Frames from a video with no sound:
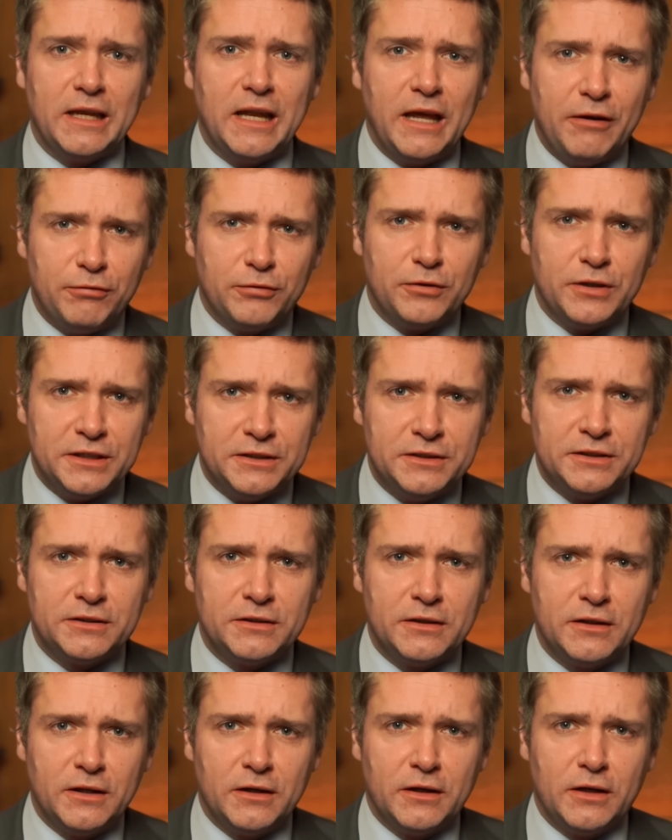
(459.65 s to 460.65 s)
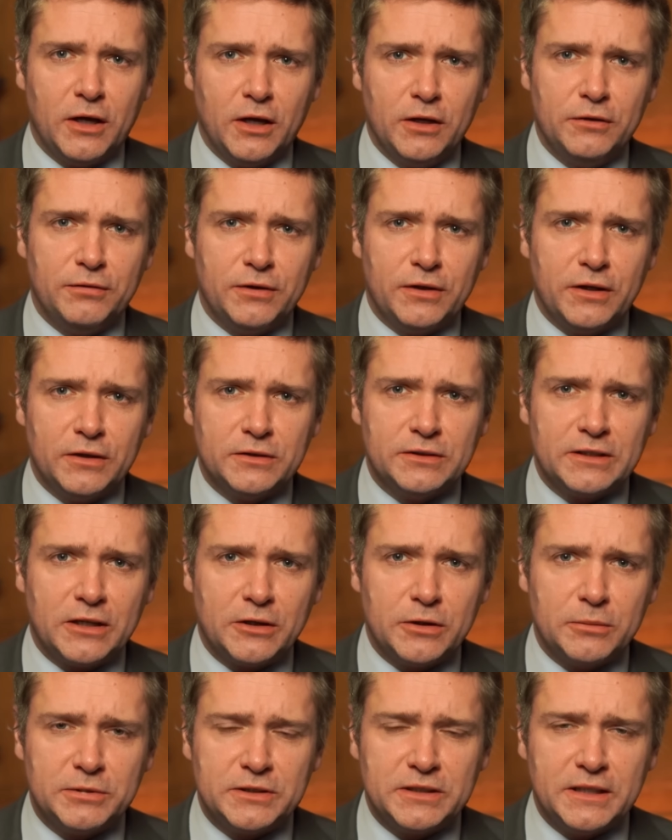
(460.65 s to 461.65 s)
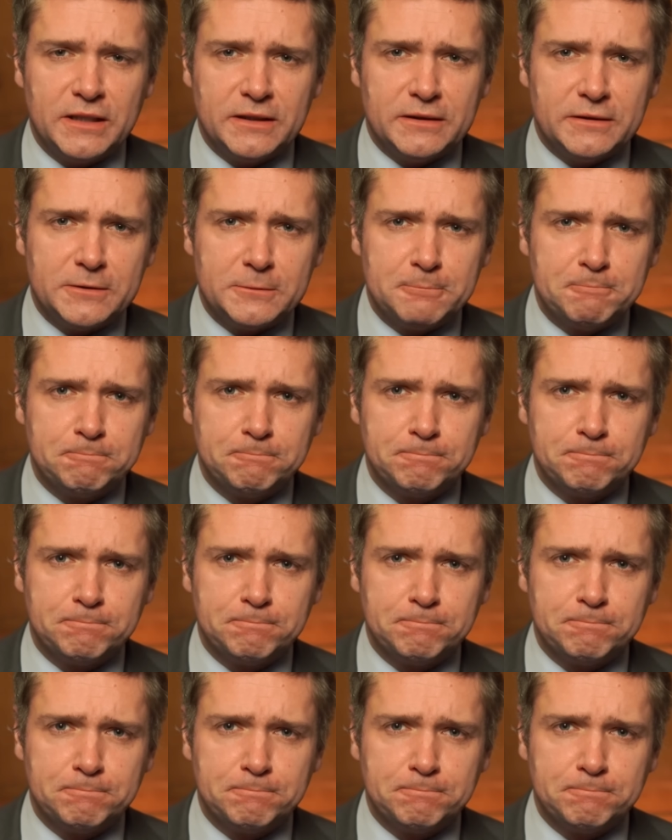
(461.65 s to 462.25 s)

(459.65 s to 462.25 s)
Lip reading: leverage over those Arab states.